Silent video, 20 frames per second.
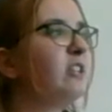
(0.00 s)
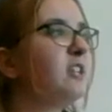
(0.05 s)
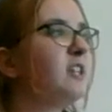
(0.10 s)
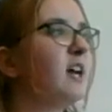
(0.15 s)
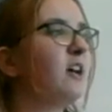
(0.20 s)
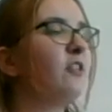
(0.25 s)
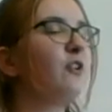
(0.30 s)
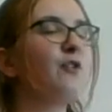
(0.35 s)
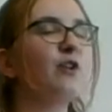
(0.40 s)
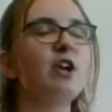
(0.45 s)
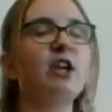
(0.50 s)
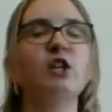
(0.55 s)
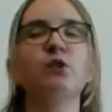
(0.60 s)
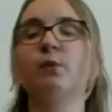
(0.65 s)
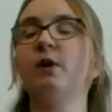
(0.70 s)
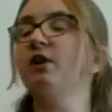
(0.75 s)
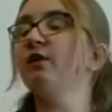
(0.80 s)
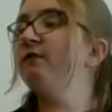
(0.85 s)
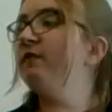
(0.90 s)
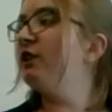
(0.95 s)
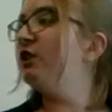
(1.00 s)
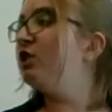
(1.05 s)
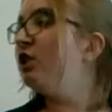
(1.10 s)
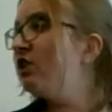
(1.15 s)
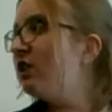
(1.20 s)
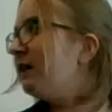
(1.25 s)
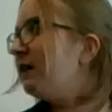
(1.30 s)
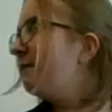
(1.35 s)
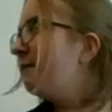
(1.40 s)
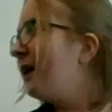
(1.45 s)
together, each one of us should
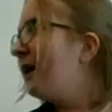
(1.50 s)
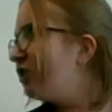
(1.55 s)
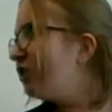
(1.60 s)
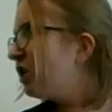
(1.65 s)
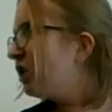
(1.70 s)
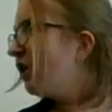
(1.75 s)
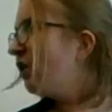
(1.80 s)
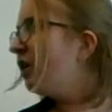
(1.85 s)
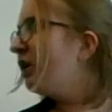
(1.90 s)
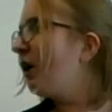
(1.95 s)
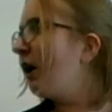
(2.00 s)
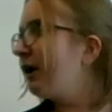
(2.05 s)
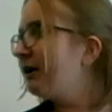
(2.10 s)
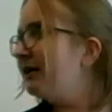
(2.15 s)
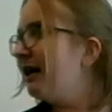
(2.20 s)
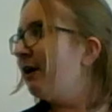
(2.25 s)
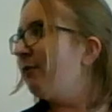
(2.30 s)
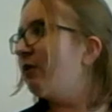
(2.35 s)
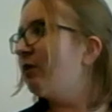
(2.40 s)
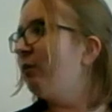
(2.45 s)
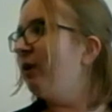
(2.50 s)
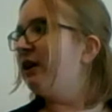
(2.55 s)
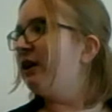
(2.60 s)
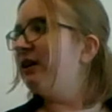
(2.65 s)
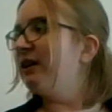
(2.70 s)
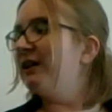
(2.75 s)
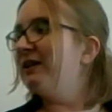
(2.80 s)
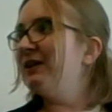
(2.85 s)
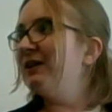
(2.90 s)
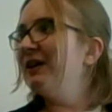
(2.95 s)
think about sharing our day with one
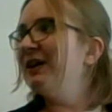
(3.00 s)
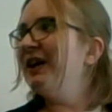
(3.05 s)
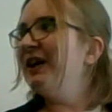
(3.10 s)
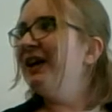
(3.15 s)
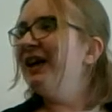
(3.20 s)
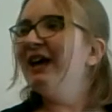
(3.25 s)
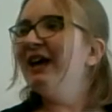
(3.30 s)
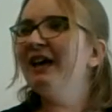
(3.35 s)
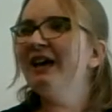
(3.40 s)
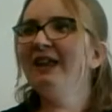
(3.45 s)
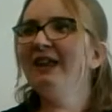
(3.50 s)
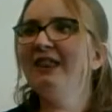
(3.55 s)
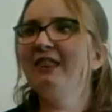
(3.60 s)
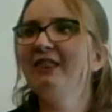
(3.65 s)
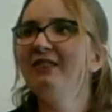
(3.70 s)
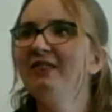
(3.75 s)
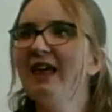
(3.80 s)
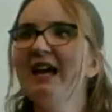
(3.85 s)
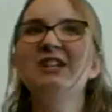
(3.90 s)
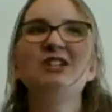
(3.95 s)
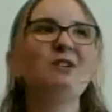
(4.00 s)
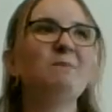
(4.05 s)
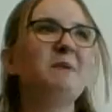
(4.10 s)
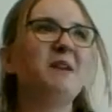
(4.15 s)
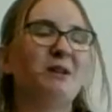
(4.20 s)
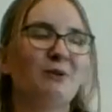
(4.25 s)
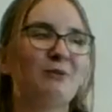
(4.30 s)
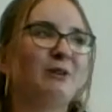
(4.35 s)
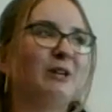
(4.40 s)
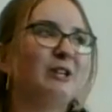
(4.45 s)
another. That should
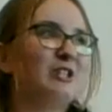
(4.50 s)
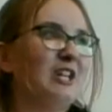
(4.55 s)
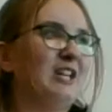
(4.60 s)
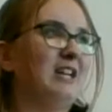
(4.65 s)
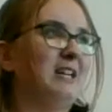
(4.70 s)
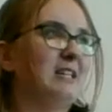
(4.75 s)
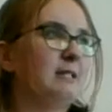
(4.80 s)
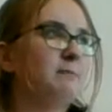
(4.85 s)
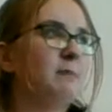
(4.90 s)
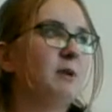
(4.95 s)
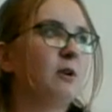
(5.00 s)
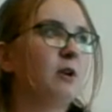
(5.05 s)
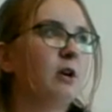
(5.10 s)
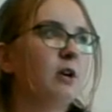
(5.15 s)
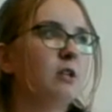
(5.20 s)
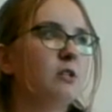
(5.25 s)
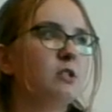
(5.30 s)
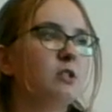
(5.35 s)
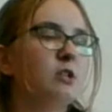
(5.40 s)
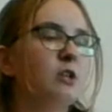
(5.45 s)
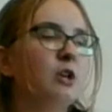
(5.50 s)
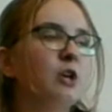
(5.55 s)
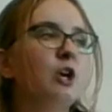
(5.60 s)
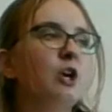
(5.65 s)
be an enriching experience.